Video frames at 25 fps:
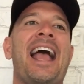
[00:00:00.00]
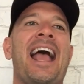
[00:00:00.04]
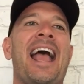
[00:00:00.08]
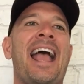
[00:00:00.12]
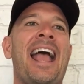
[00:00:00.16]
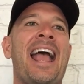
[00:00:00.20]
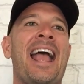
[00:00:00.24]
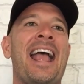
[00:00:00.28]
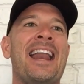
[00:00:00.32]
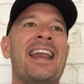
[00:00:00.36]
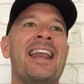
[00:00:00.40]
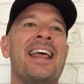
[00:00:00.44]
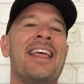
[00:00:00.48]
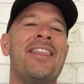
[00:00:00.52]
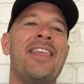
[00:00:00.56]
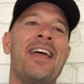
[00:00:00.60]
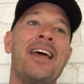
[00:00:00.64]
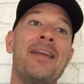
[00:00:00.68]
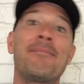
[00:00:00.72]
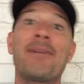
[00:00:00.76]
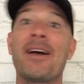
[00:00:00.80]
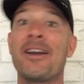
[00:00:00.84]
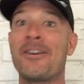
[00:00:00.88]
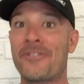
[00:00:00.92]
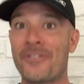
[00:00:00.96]
And
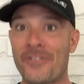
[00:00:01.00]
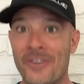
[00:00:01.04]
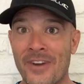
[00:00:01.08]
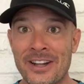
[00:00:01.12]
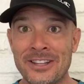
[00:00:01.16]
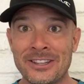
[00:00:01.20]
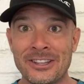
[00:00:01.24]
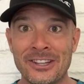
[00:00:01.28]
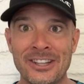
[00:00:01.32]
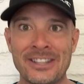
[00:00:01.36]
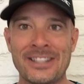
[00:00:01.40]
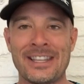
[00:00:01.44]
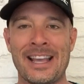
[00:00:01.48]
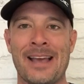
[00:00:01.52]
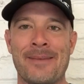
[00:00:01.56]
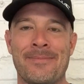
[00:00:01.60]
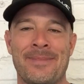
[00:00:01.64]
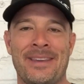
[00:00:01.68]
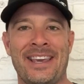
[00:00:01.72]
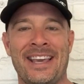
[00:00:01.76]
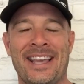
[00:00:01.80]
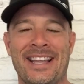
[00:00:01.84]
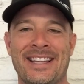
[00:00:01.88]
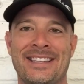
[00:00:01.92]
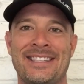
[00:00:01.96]
then my friend looked at
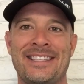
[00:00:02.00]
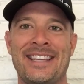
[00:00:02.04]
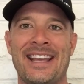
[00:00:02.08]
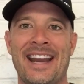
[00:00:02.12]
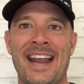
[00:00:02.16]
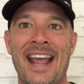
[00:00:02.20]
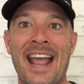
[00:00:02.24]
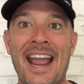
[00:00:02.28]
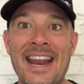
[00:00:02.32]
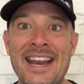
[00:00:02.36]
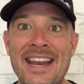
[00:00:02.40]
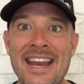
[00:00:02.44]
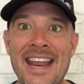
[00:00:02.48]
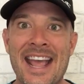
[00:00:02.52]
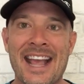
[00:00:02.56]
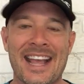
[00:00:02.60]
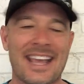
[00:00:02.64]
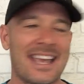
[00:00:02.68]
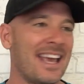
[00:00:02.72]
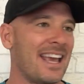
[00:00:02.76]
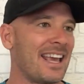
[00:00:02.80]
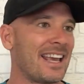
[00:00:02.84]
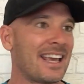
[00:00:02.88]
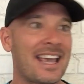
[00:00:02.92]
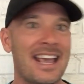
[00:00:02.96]
me and said, hey
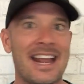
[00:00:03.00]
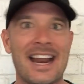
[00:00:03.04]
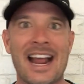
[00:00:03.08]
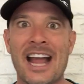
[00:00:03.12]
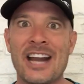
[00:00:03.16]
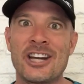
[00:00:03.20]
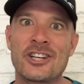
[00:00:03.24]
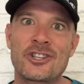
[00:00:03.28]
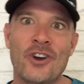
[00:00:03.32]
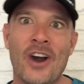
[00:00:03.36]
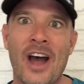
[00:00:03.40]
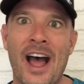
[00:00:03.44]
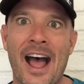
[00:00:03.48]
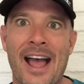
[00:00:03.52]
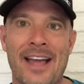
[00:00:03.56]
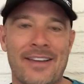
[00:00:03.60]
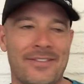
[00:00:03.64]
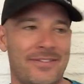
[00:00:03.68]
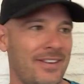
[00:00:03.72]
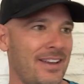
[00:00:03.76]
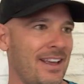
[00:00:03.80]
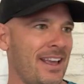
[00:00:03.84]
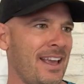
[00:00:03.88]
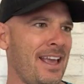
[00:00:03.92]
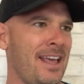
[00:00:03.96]
Nick, can I
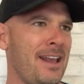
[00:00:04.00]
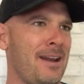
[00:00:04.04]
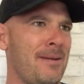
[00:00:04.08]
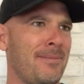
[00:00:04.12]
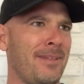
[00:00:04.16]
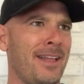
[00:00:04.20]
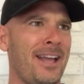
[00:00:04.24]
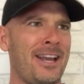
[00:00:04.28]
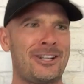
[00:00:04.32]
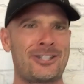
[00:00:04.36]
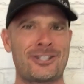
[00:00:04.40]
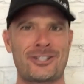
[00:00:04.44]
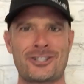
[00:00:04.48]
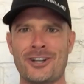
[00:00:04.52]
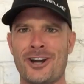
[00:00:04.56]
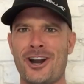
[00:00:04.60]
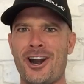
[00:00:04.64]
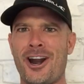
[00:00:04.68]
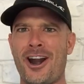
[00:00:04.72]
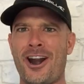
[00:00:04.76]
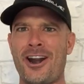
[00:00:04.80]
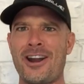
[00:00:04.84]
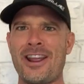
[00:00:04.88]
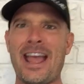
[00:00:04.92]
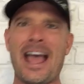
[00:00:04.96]
drive? And I'm like,
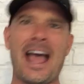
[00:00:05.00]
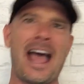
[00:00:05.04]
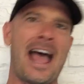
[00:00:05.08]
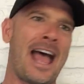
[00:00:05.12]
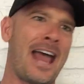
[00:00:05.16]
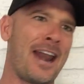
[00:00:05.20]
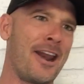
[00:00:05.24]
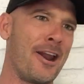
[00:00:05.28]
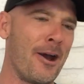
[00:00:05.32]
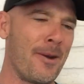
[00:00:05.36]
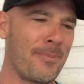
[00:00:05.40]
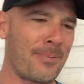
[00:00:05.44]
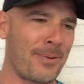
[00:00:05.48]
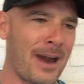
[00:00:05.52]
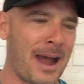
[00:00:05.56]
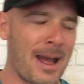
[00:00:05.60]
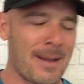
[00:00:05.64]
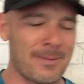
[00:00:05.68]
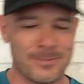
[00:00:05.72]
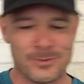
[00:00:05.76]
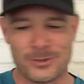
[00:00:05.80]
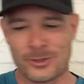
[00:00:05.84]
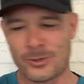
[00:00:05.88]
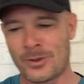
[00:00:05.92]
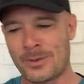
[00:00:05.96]
sure, yeah, no
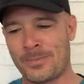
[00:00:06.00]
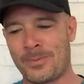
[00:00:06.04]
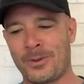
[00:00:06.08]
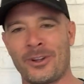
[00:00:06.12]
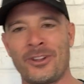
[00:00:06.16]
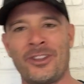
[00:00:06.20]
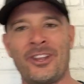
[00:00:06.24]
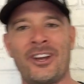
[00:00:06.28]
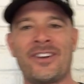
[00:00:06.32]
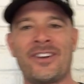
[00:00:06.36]
problem. So we pulled